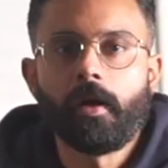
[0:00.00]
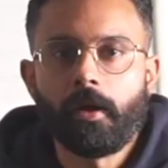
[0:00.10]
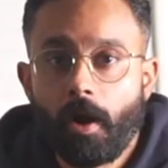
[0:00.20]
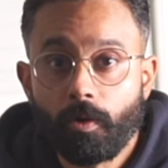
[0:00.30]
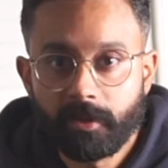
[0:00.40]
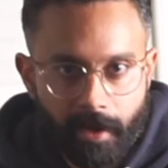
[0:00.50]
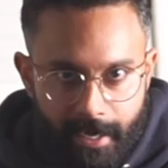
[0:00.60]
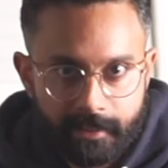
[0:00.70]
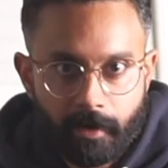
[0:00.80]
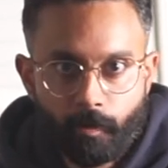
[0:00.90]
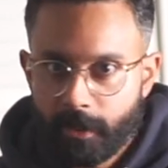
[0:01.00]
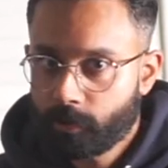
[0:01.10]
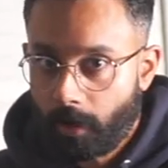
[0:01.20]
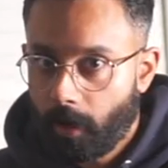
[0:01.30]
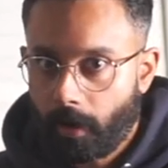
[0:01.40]
Now, they're excellent ways
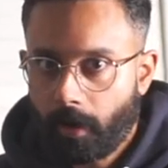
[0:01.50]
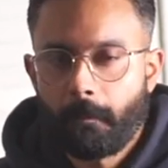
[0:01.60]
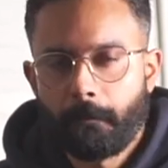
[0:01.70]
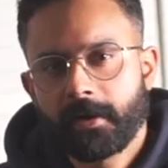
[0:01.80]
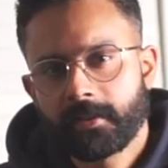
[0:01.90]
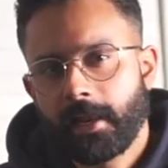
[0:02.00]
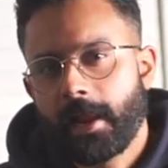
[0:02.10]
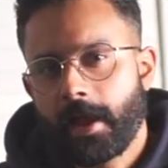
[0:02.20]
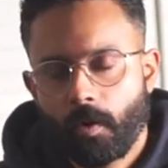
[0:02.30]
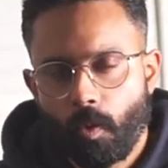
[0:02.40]
to learn, but they lack